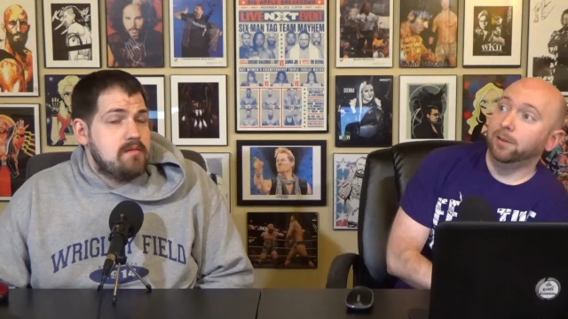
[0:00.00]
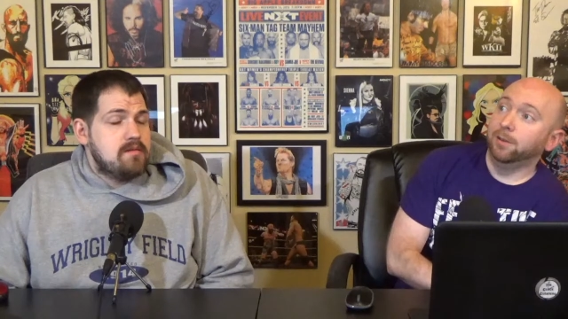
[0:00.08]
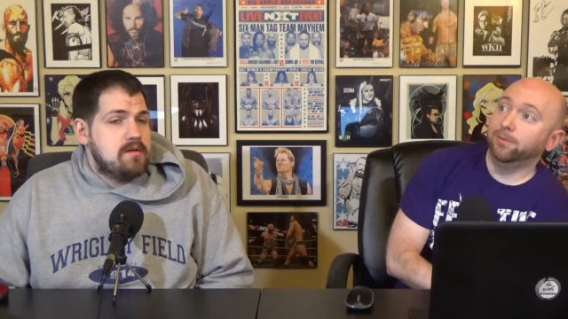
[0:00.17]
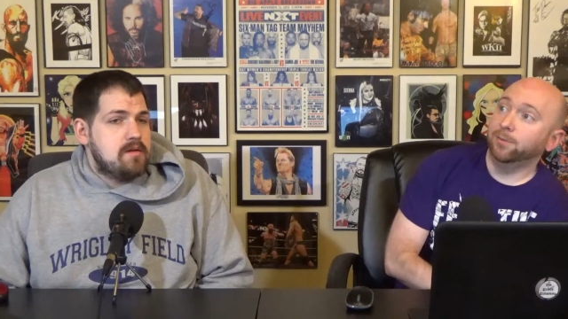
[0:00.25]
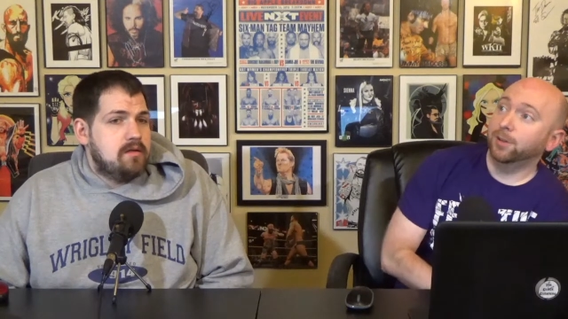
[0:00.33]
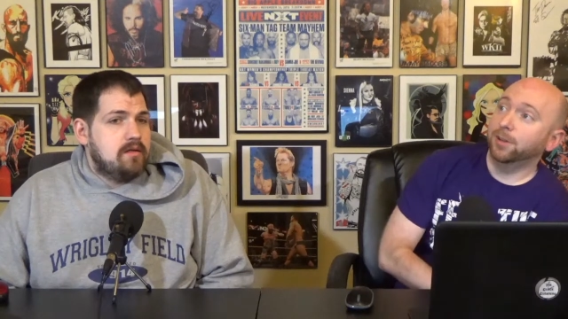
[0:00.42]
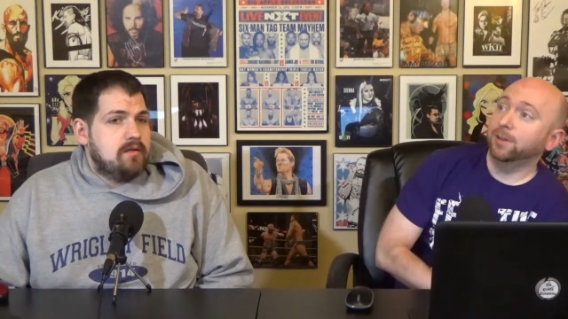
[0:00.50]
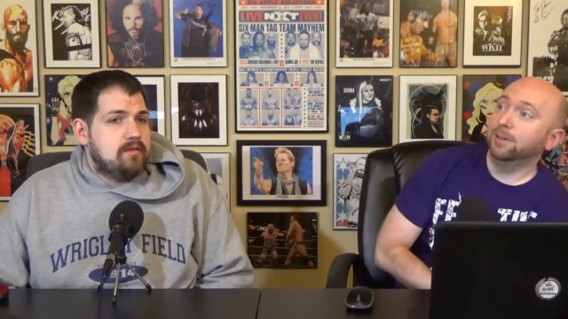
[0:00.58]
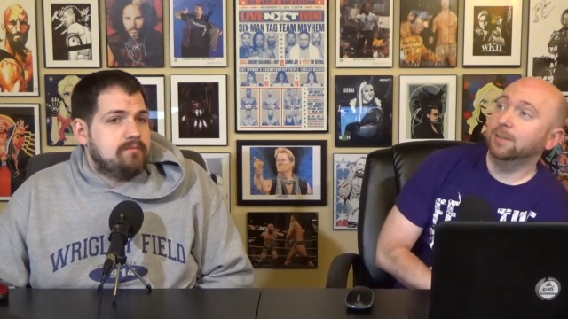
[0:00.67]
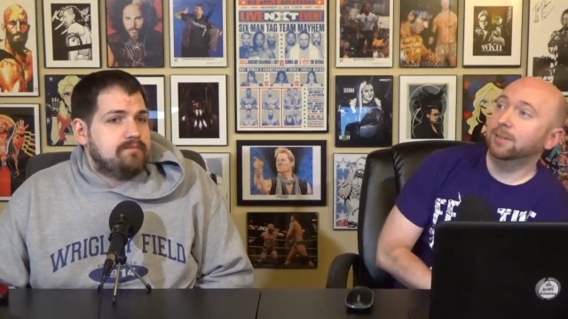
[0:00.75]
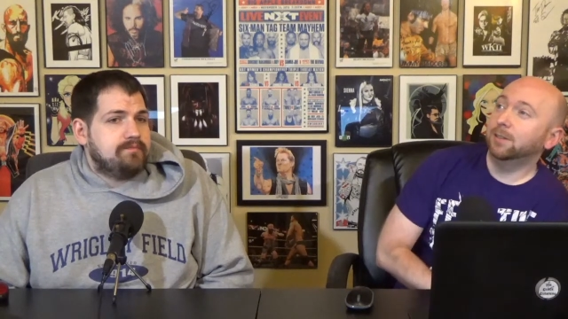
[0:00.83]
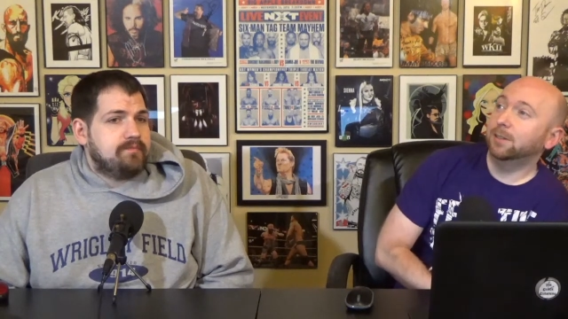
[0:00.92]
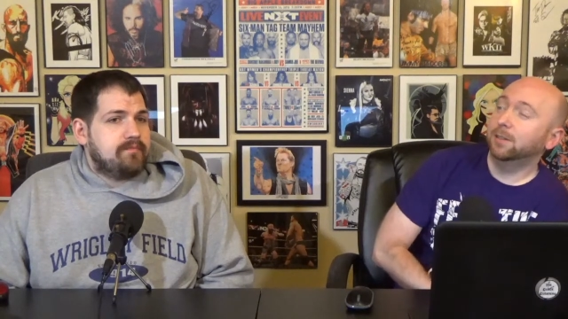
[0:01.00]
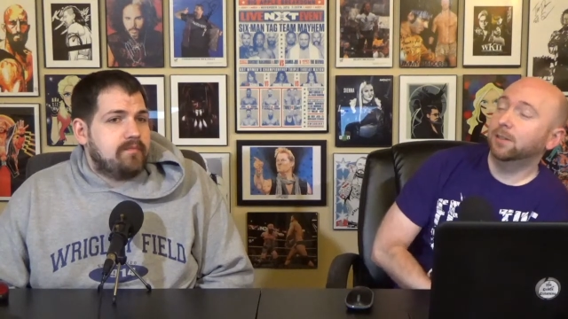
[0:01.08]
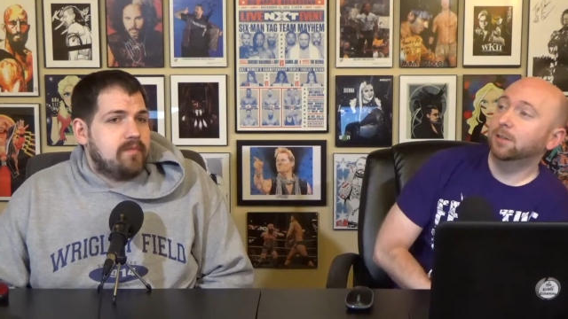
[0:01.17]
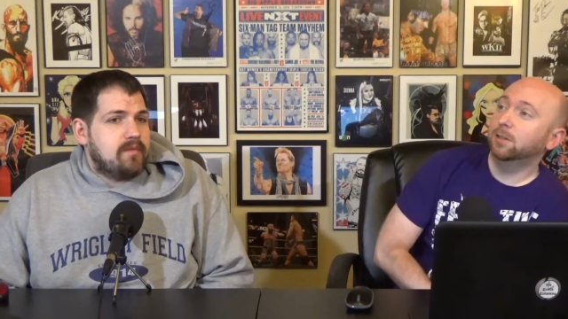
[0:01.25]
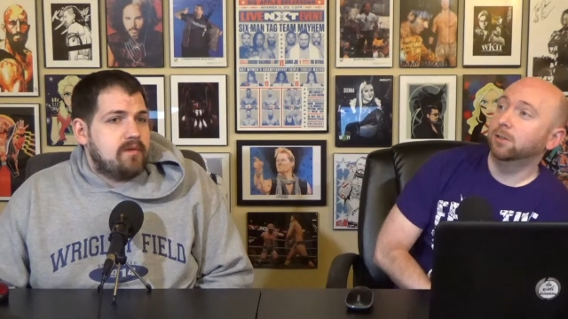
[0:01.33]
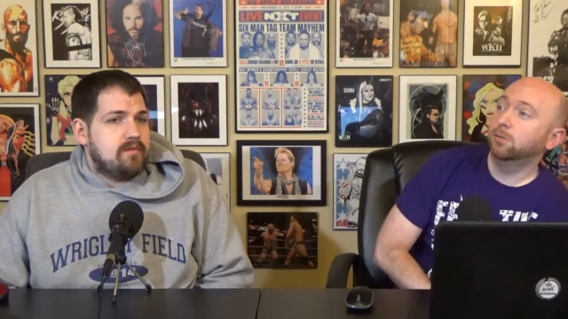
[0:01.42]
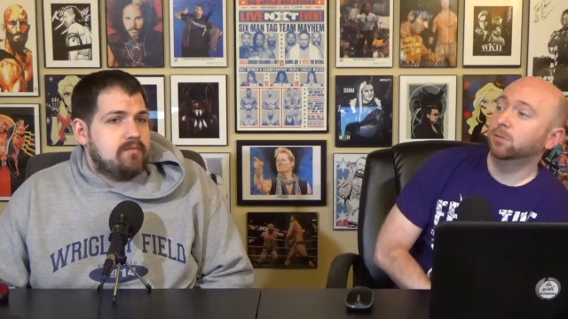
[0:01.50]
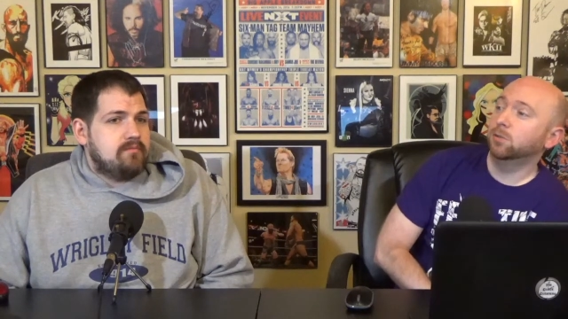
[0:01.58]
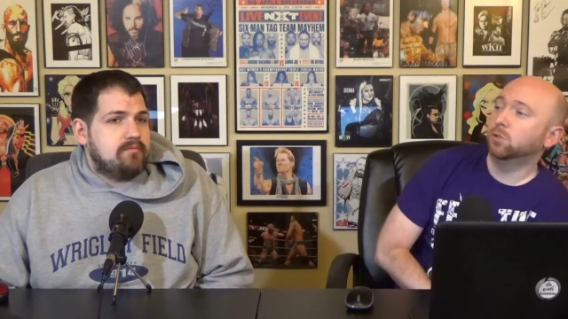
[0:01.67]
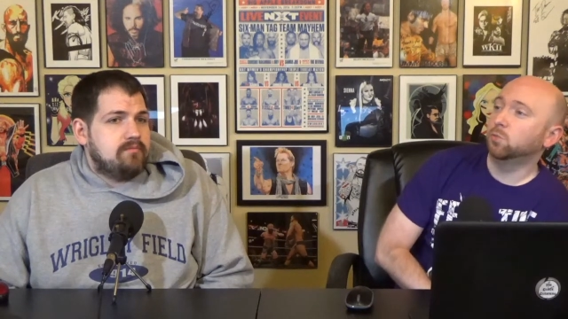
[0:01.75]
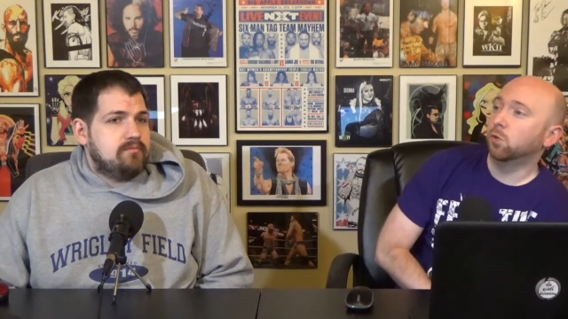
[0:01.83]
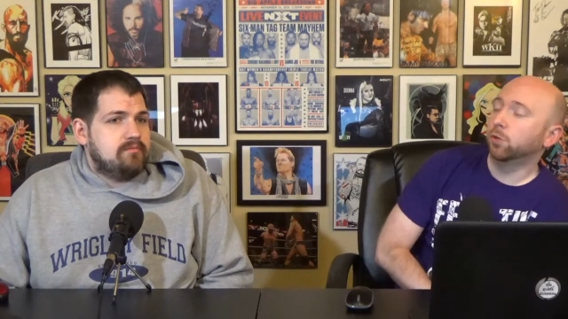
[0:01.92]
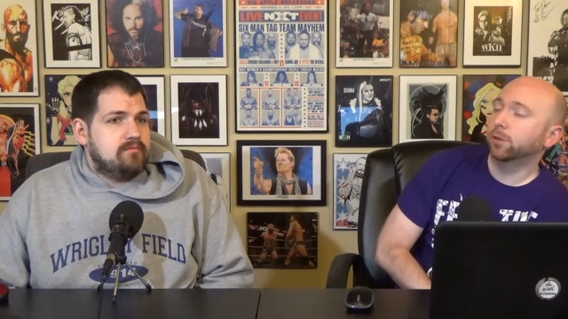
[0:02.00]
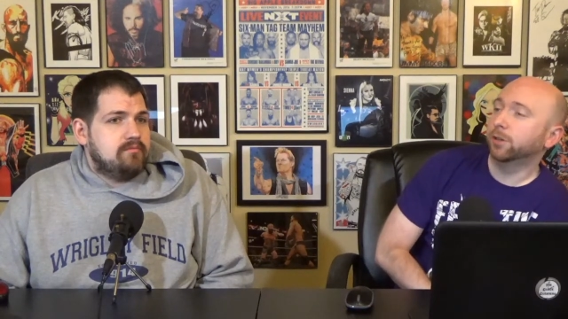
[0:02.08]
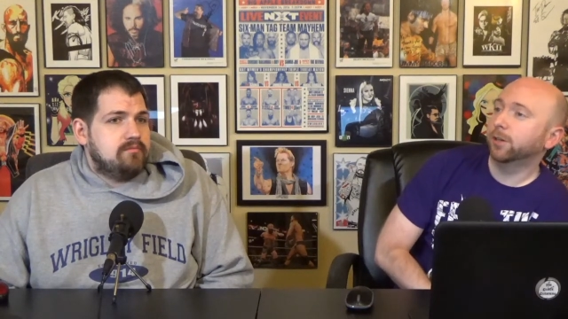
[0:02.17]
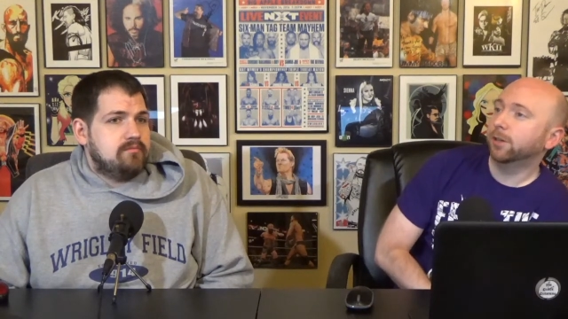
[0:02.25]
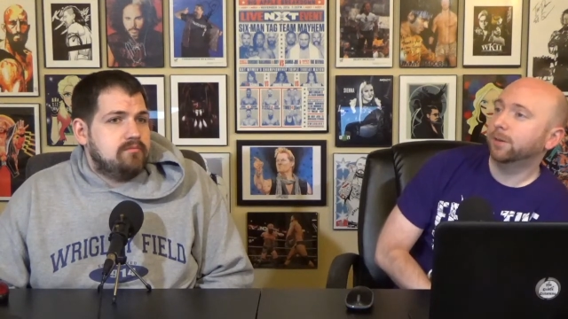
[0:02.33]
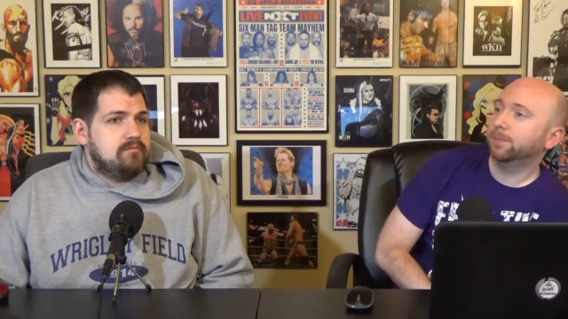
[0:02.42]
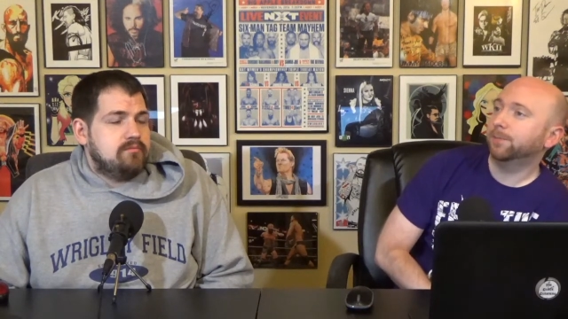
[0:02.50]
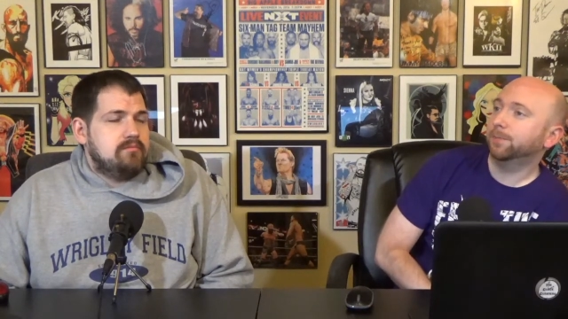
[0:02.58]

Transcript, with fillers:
Speaker 1: I forget. He's a smaller guy.